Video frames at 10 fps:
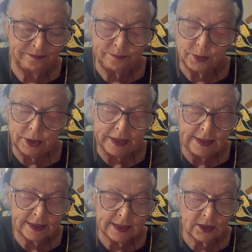Boy,
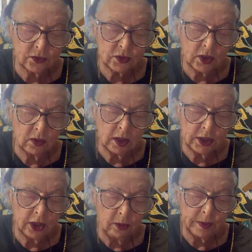these things are so hard
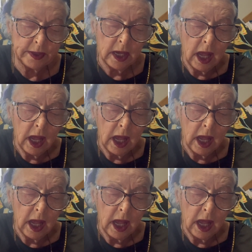to open.